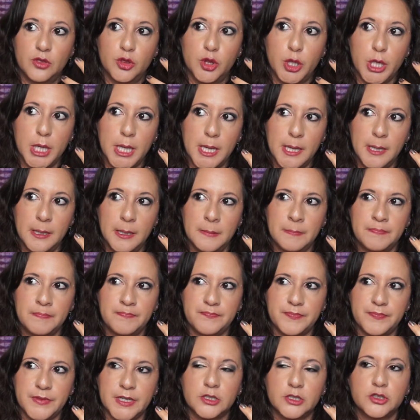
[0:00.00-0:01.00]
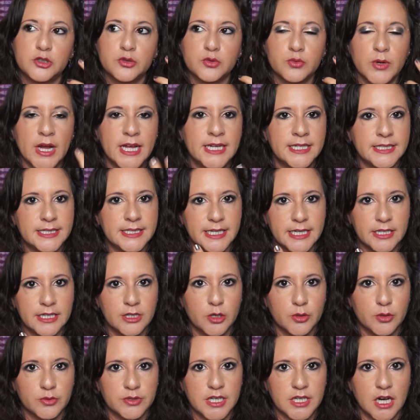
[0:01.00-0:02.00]
the trend
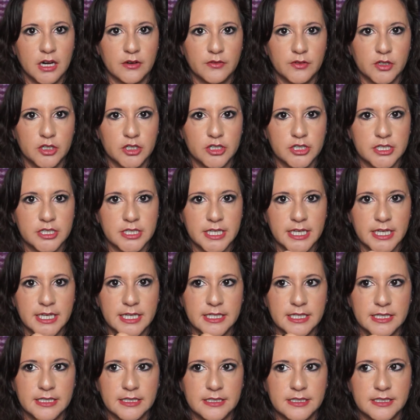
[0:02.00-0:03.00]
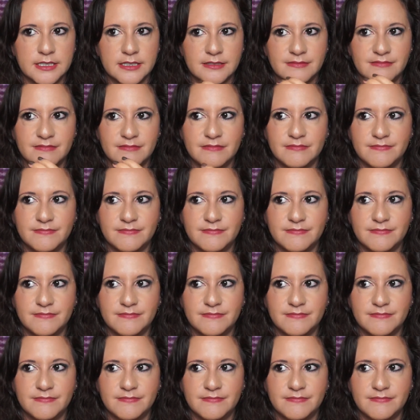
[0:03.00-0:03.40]
in those covers is